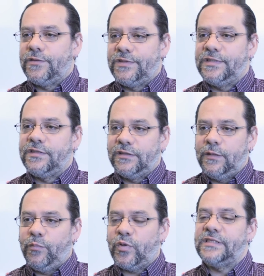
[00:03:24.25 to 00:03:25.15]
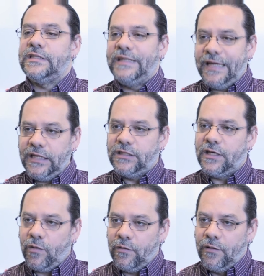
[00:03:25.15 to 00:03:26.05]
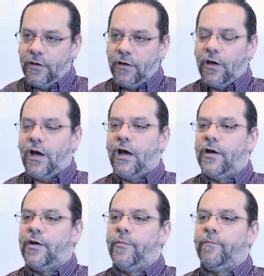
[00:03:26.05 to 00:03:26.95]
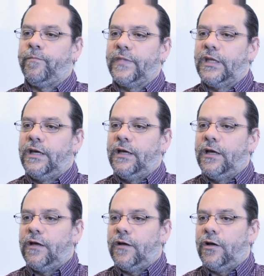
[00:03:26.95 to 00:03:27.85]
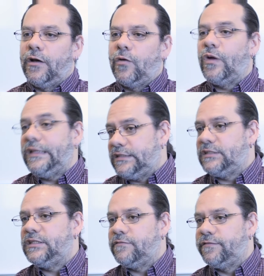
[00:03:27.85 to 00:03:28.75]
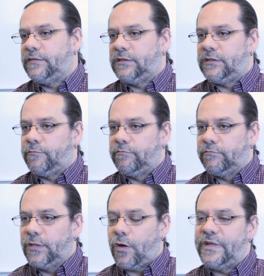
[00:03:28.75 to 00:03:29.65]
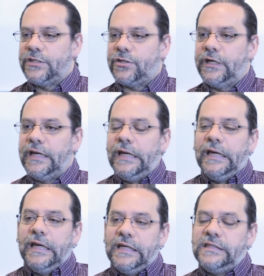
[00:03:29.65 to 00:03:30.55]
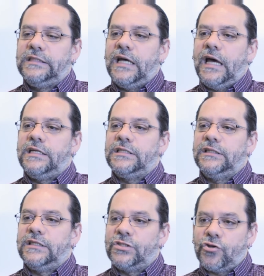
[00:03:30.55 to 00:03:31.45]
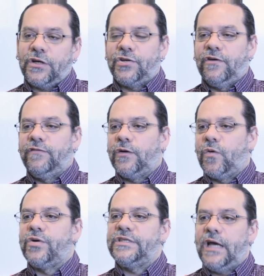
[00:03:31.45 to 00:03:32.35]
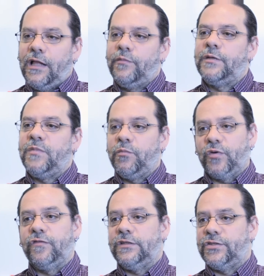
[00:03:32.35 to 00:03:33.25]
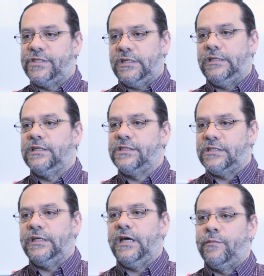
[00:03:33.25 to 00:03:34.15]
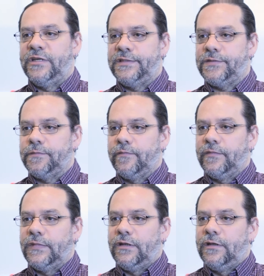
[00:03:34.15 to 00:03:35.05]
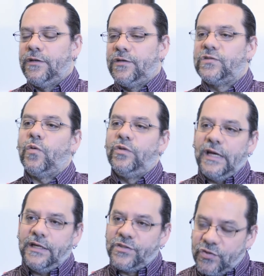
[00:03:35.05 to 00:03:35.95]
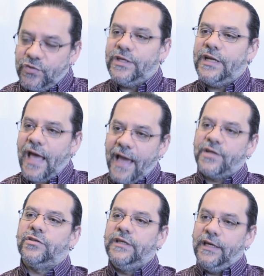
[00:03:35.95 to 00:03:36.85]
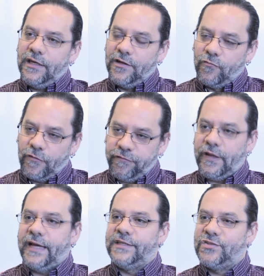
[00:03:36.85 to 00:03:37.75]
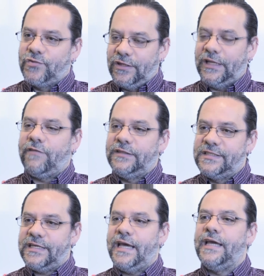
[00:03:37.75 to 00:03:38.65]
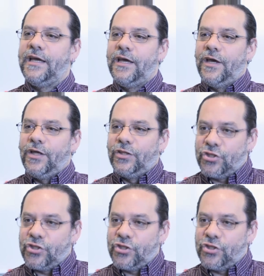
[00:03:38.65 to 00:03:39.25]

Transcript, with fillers: consistently present in the um, qualitative uh, commentary is that the structure of the course helped them improve in their study, study habits. So that the student actually reflects to the level, say, the